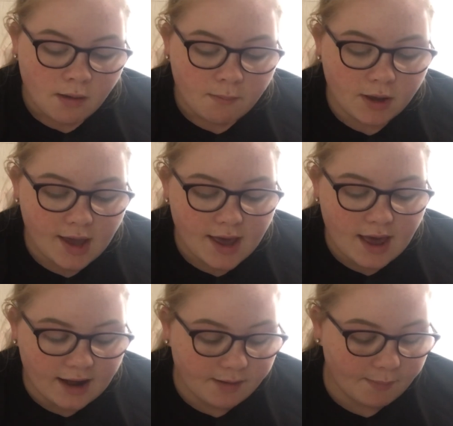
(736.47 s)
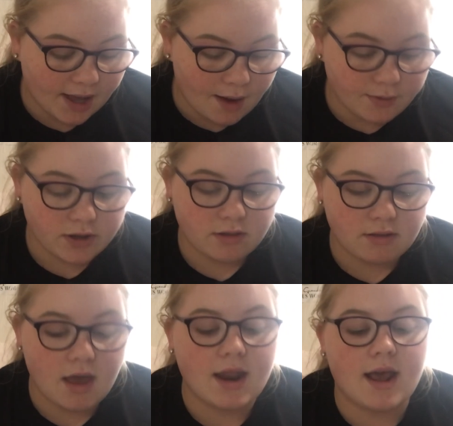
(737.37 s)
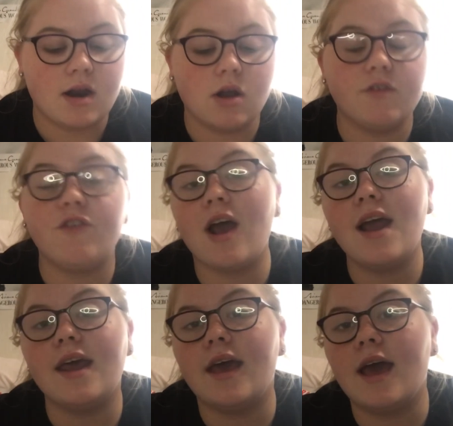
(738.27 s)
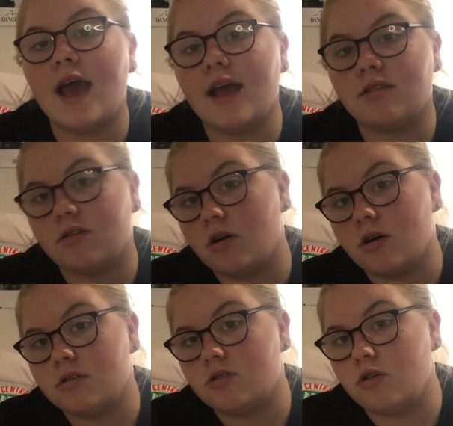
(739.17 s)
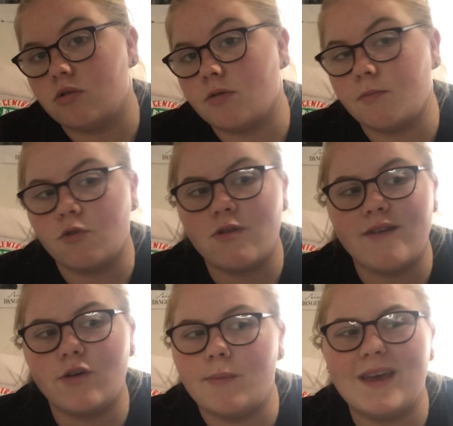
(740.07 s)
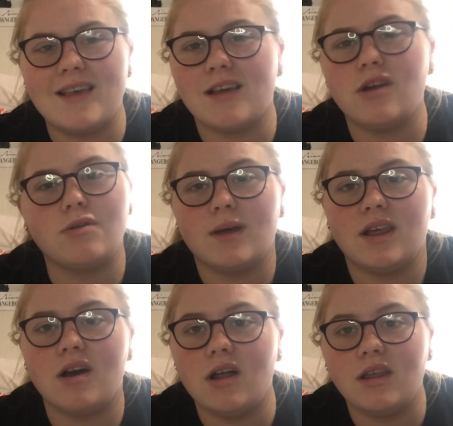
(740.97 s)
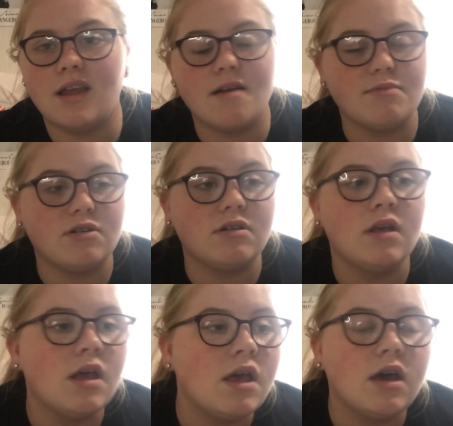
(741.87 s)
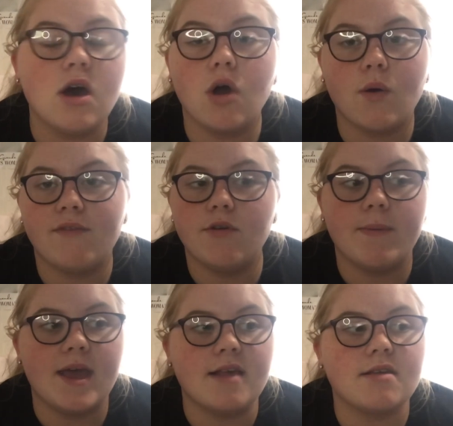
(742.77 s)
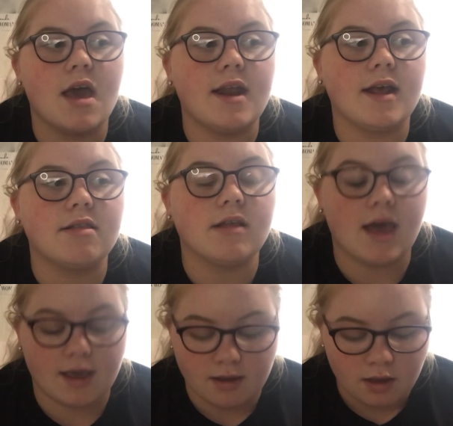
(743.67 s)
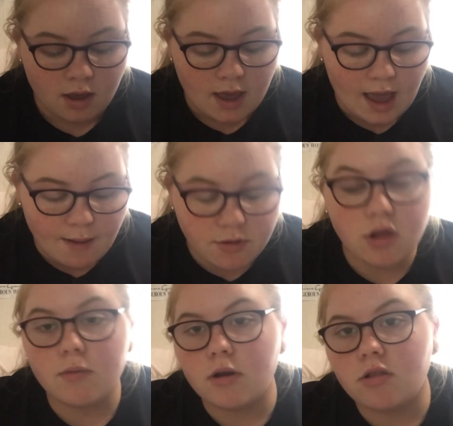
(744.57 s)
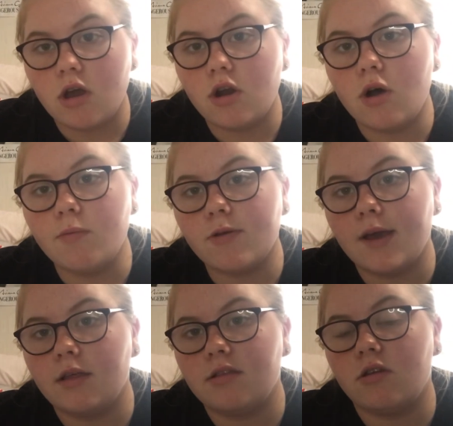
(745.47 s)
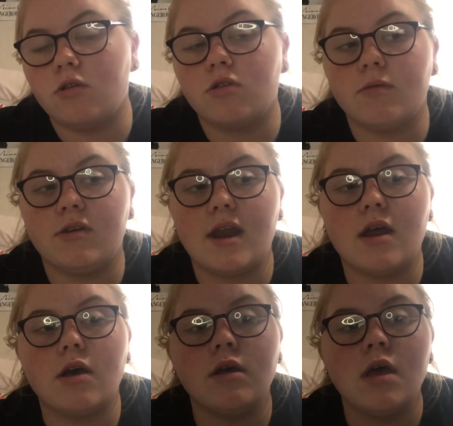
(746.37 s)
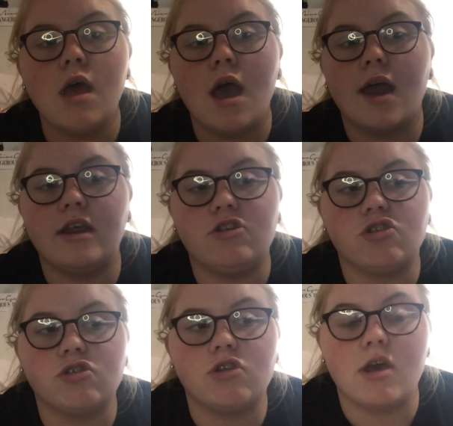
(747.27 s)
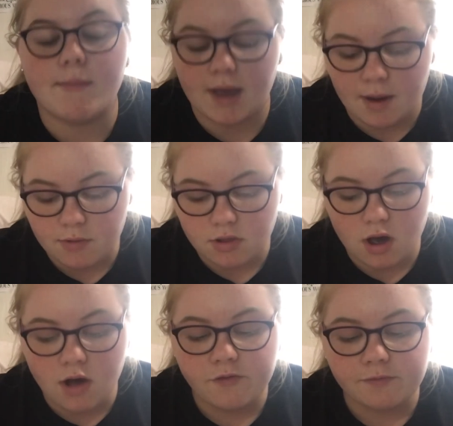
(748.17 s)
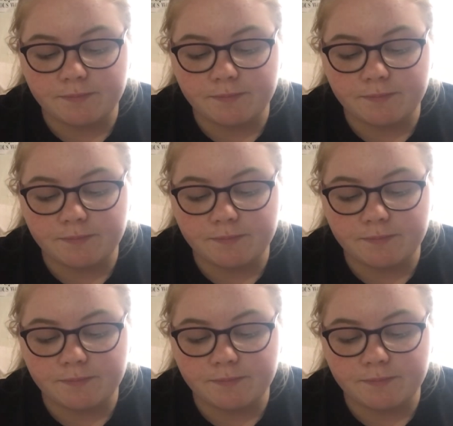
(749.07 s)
But yeah, I did my hours, and then on the Friday I had to go to some gravel pits. I don't know why you call it that, but called gravel pits. And I had to I was the only one who turned up, so I only had to do to the dinner, and he just paid my hours off.